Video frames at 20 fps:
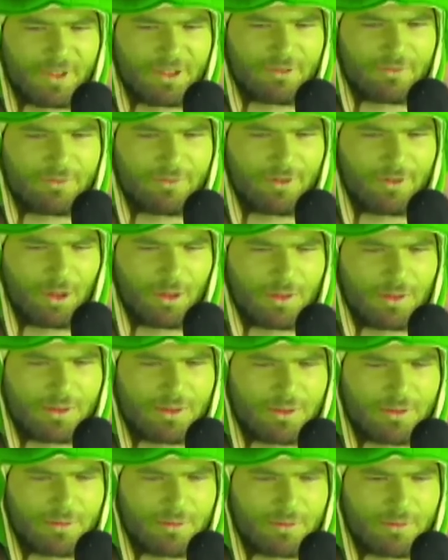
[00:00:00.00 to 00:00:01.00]

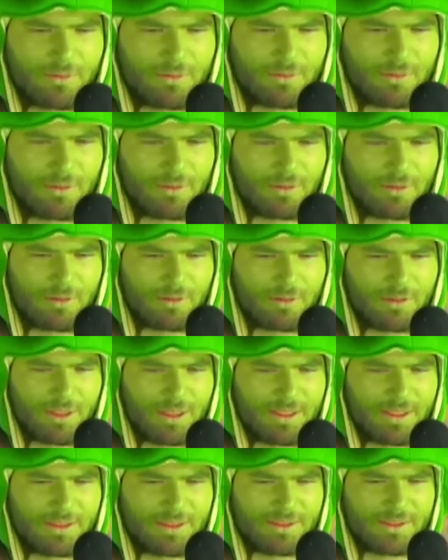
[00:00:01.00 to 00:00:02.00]
fault
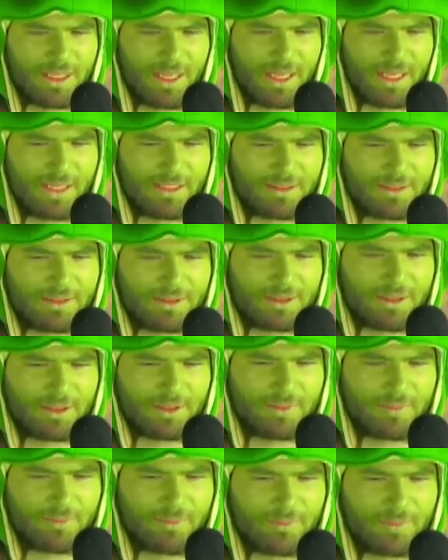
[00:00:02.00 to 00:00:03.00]
that his dad is
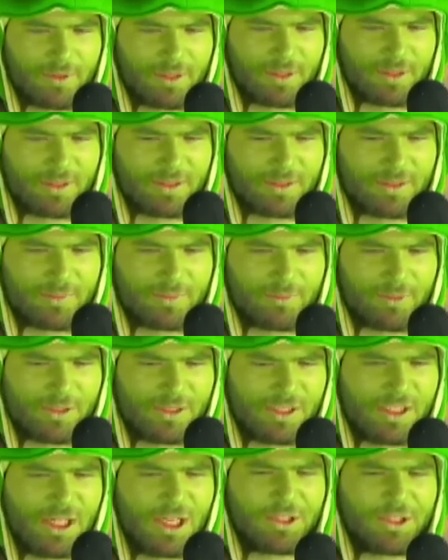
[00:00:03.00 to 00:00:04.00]
in
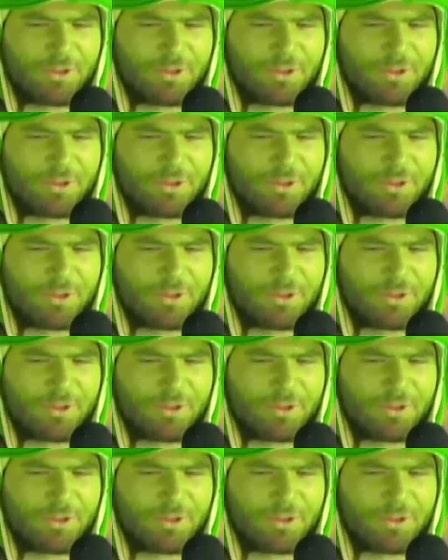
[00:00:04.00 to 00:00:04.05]
prison.